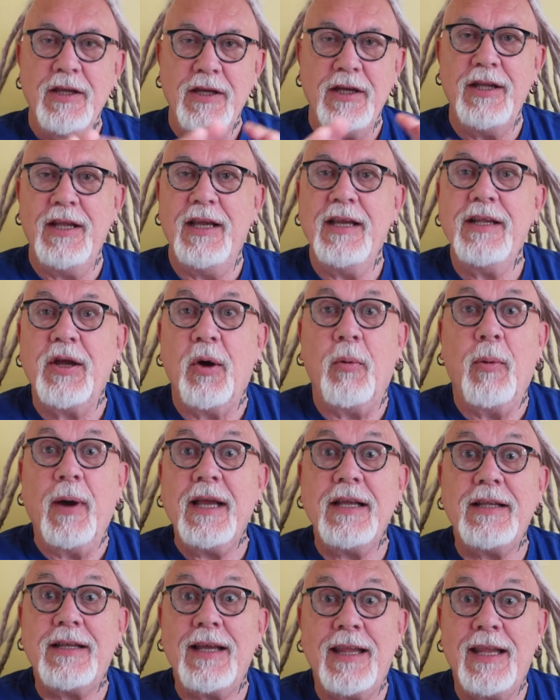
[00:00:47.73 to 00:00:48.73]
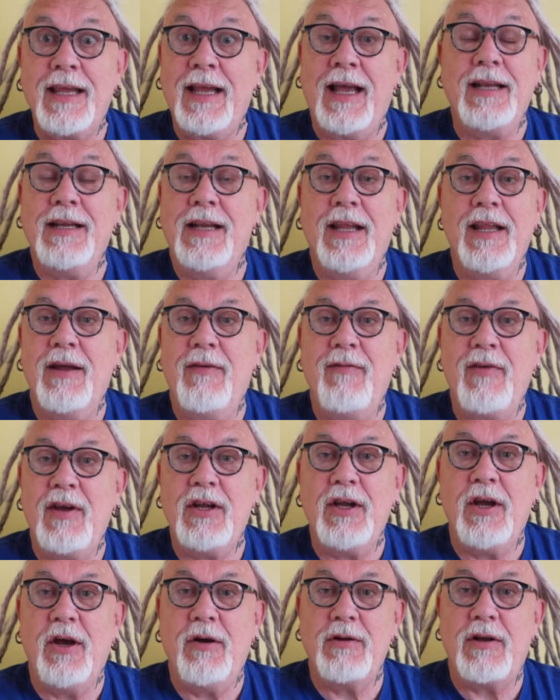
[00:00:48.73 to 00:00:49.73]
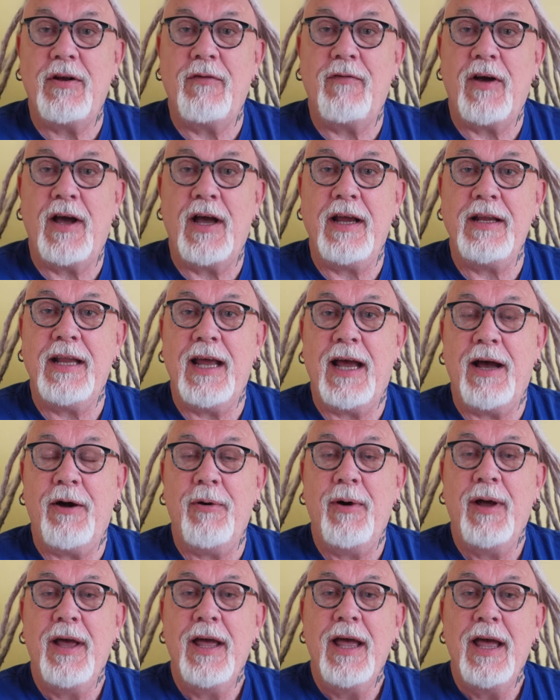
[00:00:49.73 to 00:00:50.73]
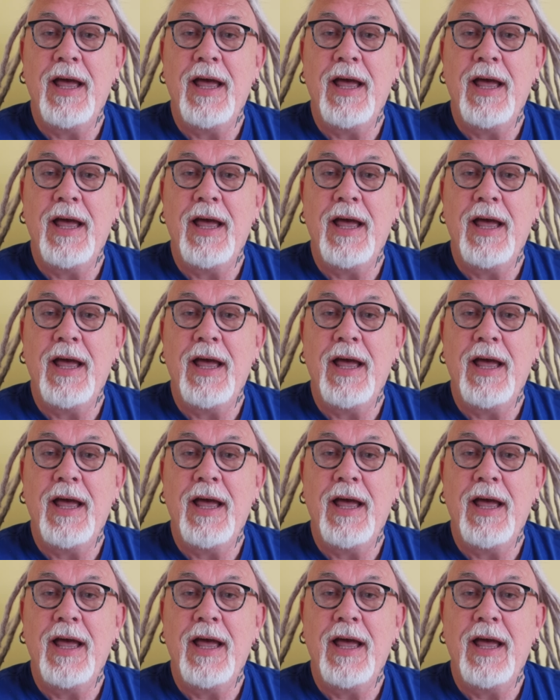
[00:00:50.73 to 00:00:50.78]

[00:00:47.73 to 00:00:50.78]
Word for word: you need to wait to the end of the video to find out.